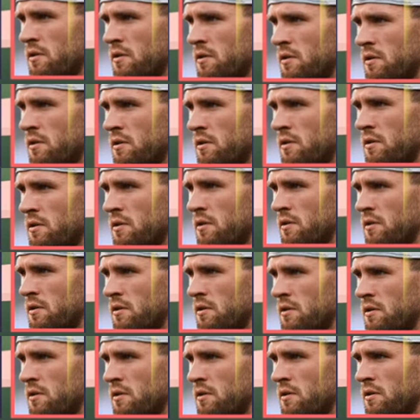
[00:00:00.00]

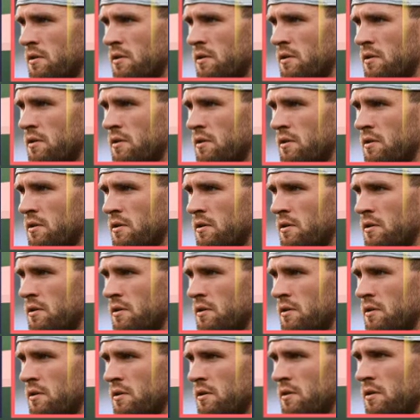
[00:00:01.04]

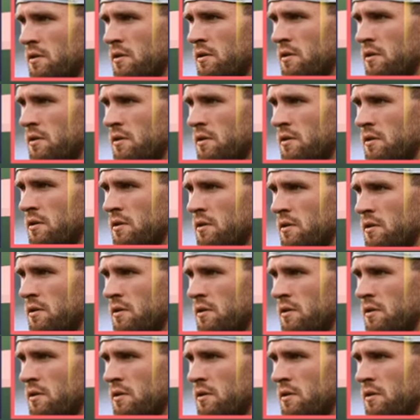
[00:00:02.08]

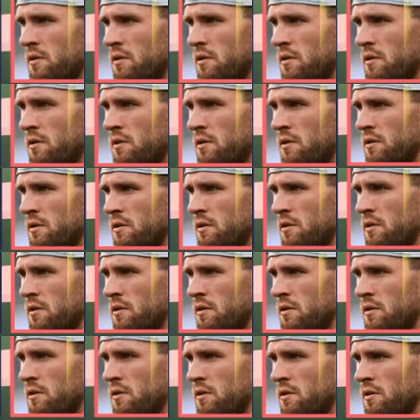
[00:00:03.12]

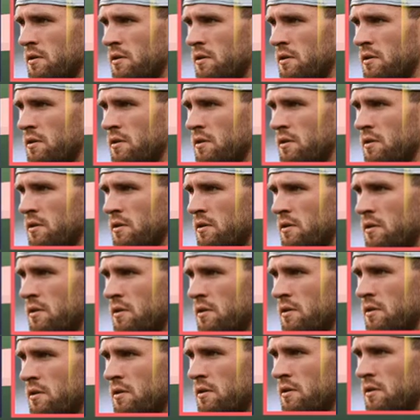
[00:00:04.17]

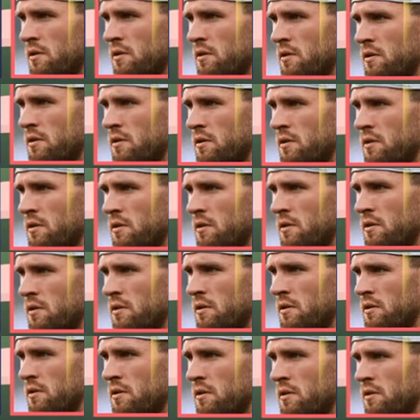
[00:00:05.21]

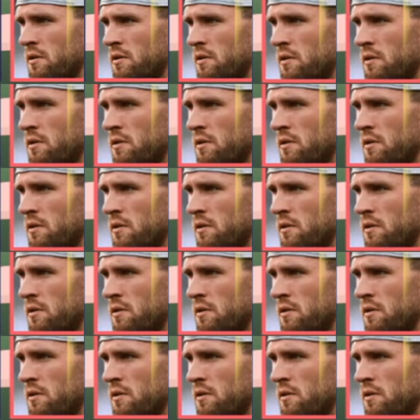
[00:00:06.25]
(not speaking)